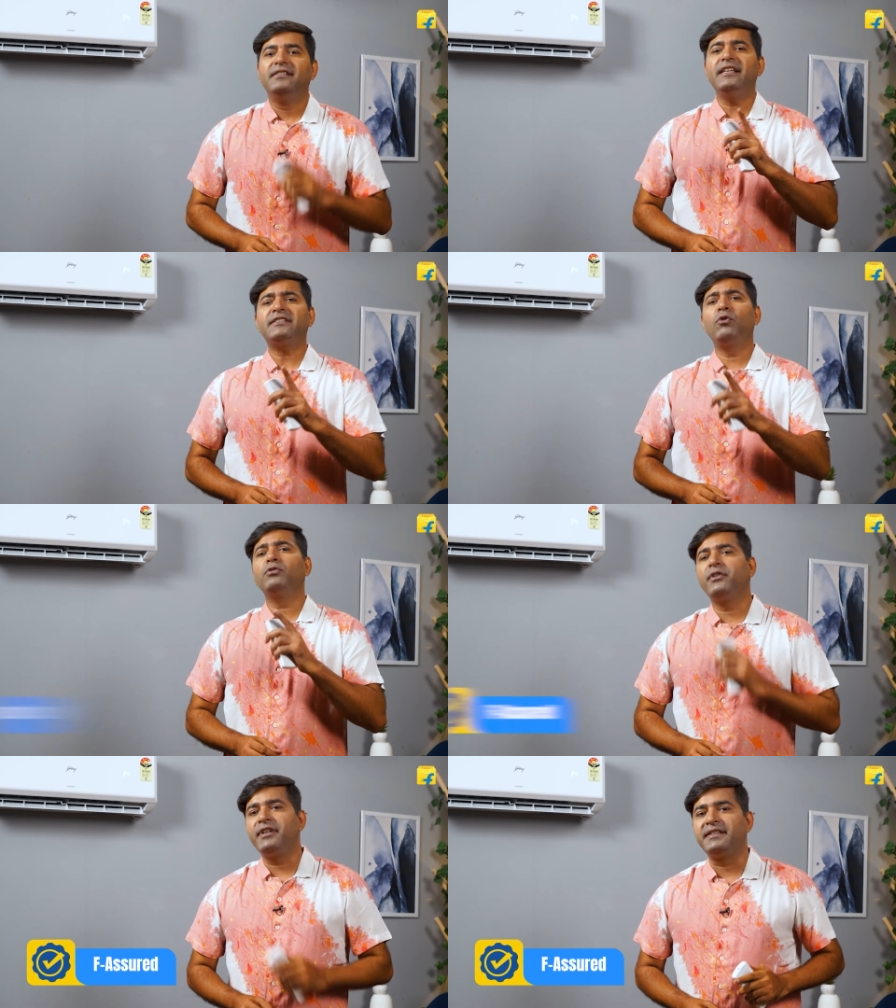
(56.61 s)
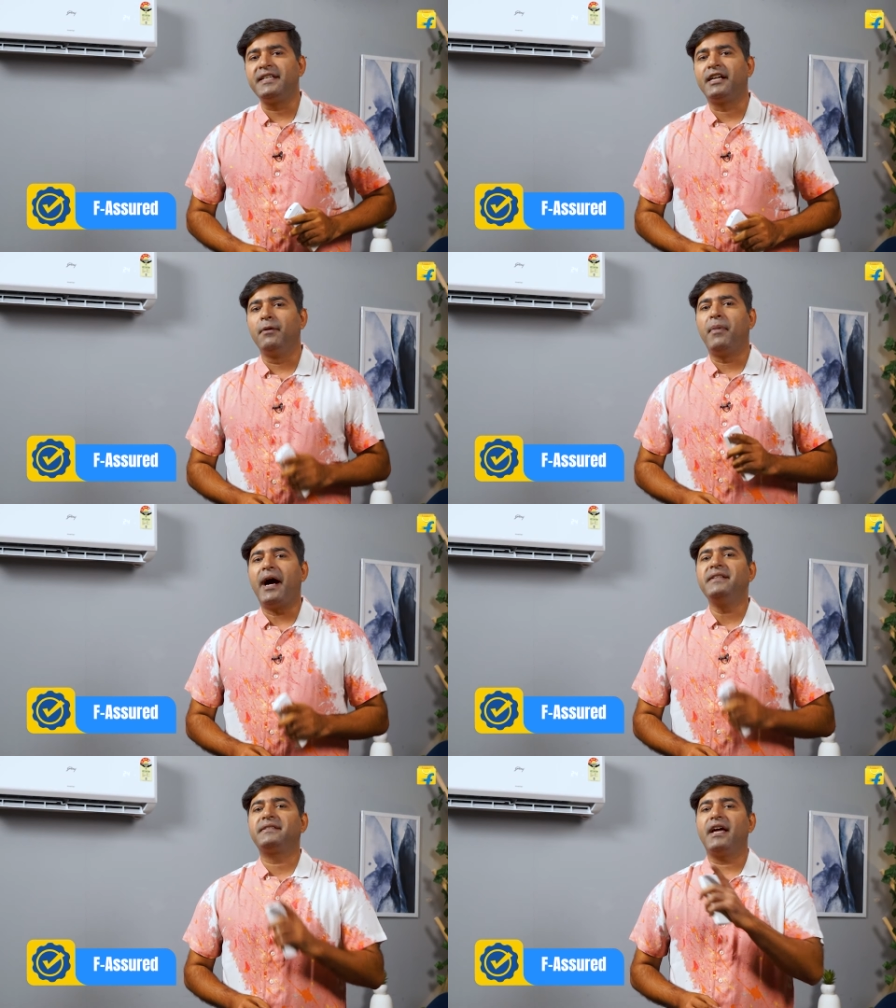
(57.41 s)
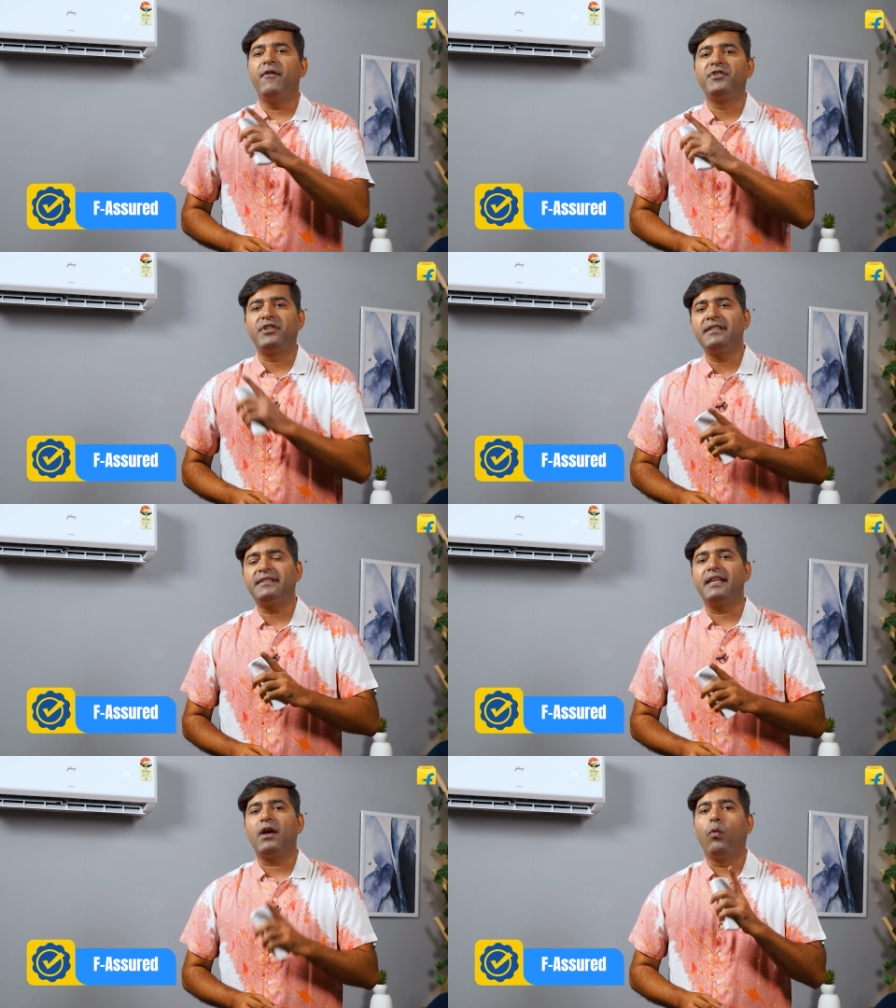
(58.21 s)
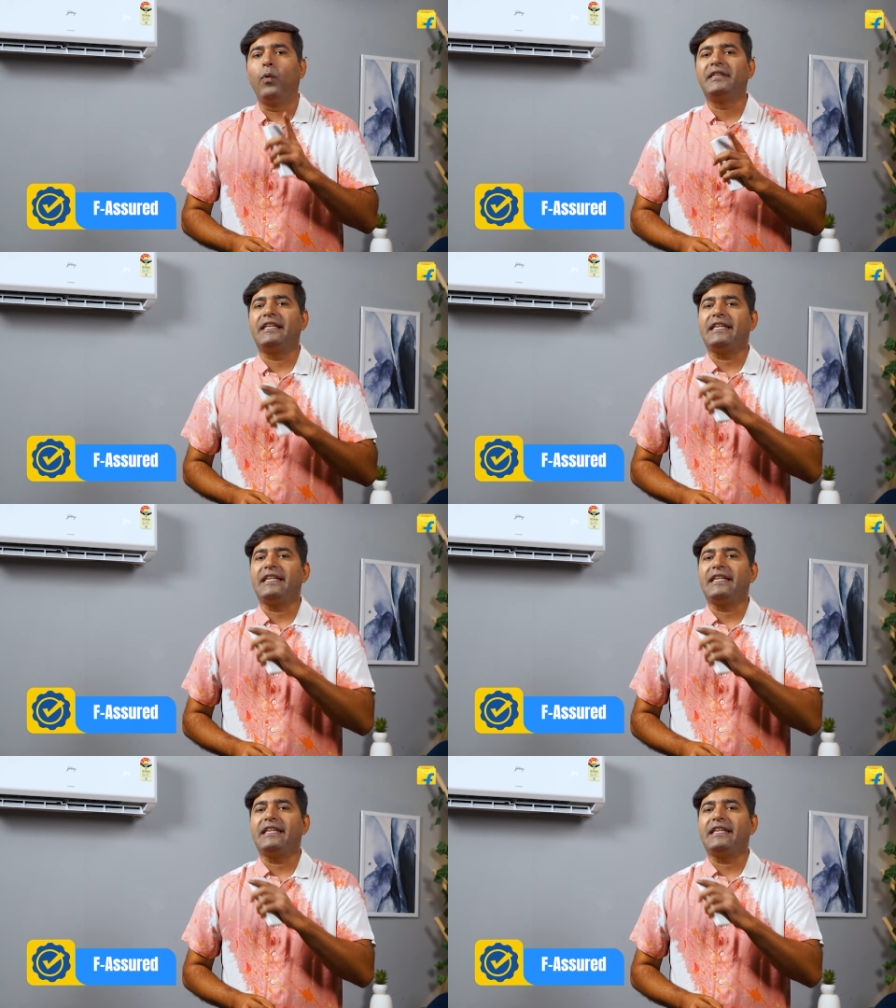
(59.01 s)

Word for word: This Godrej AC combines efficiency with